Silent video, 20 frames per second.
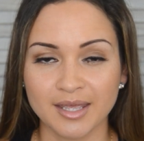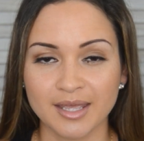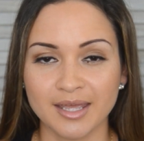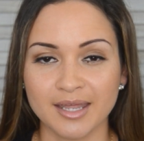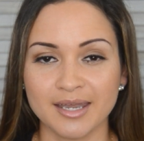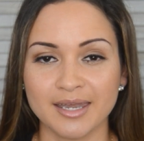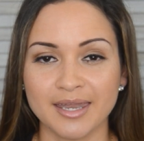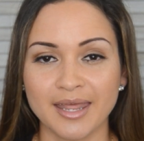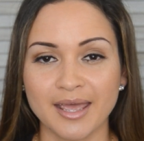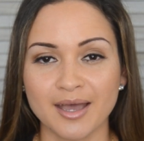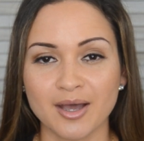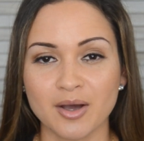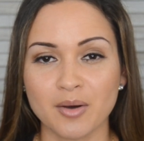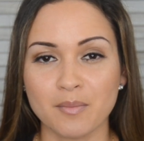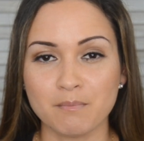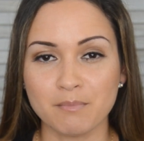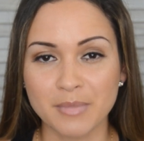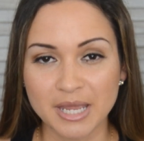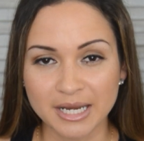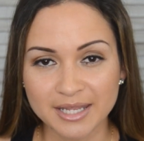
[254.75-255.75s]
Now,
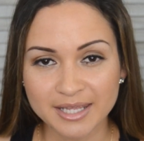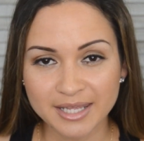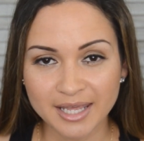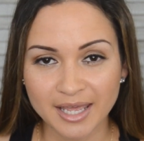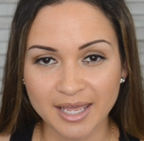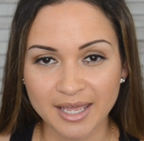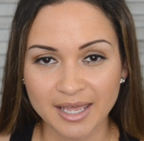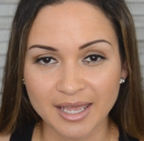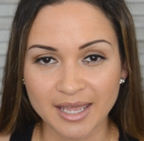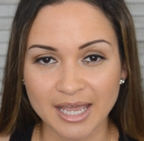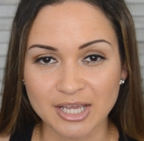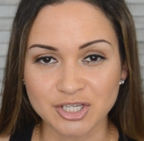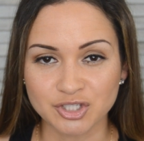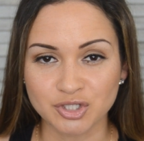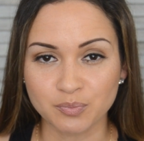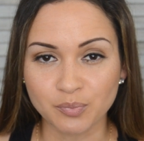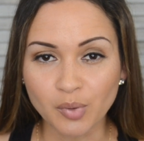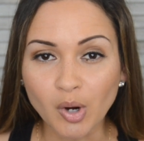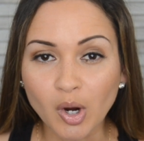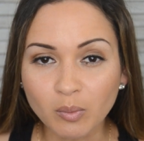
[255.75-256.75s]
Medicare, as you
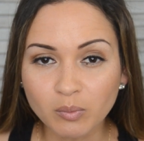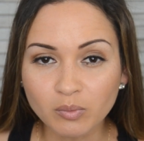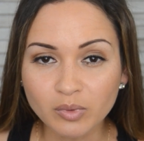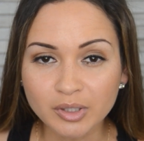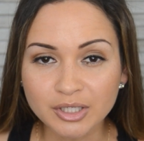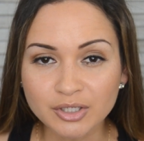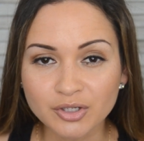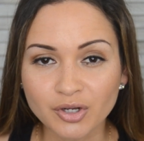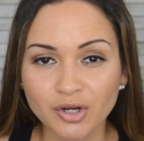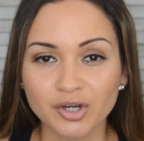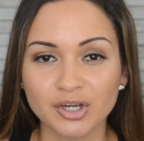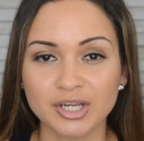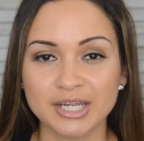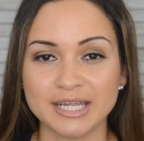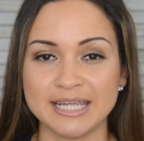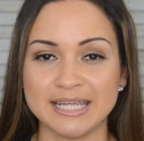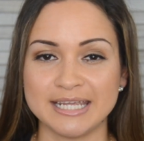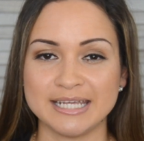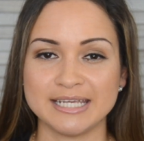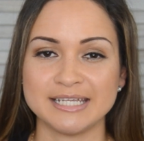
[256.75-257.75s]
probably know,
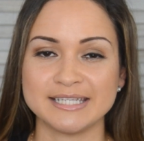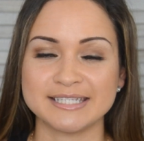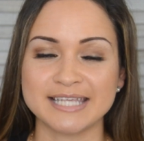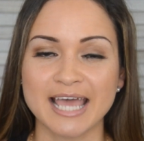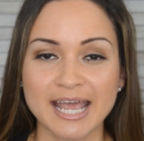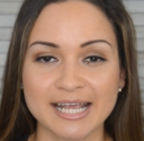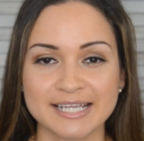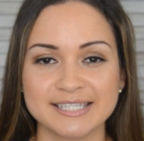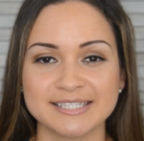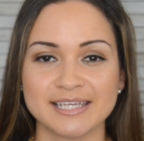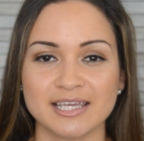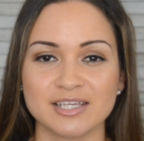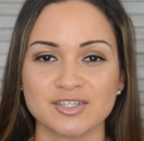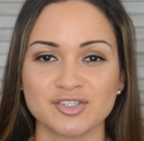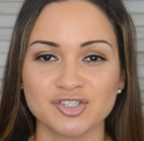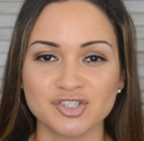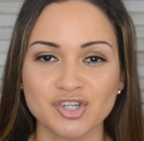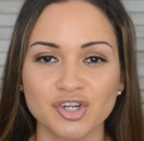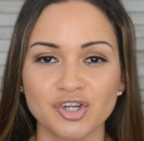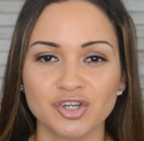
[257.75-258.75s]
is access
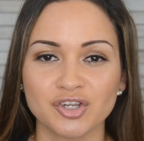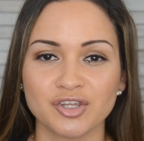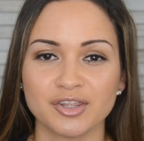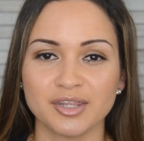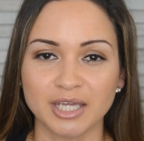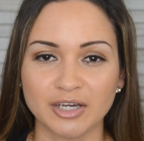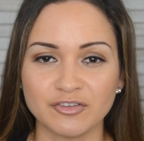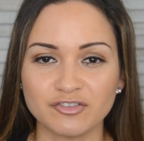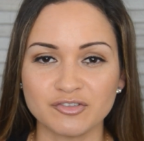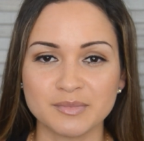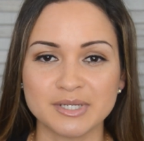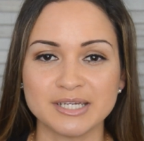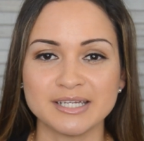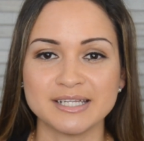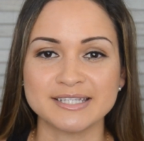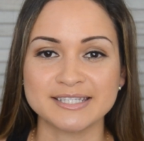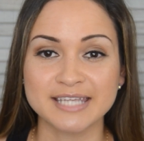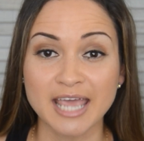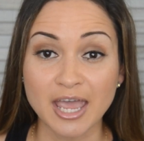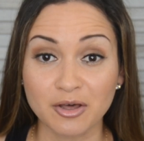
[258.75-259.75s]
to the government's
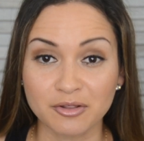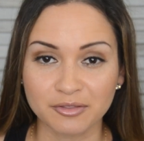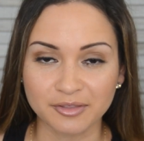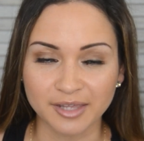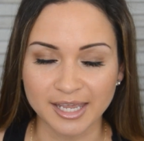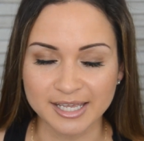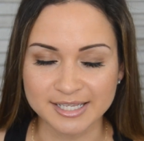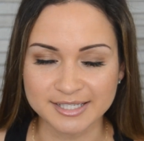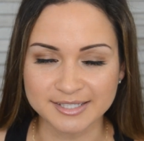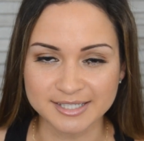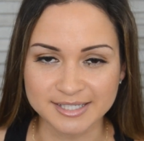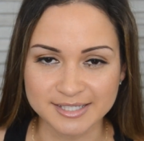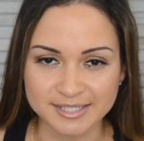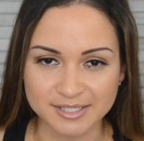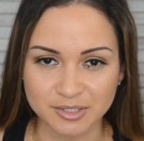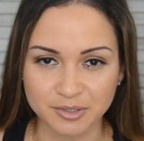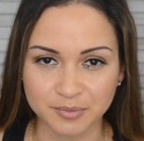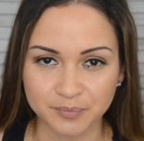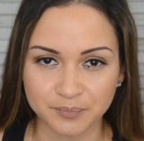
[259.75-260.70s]
healthcare system.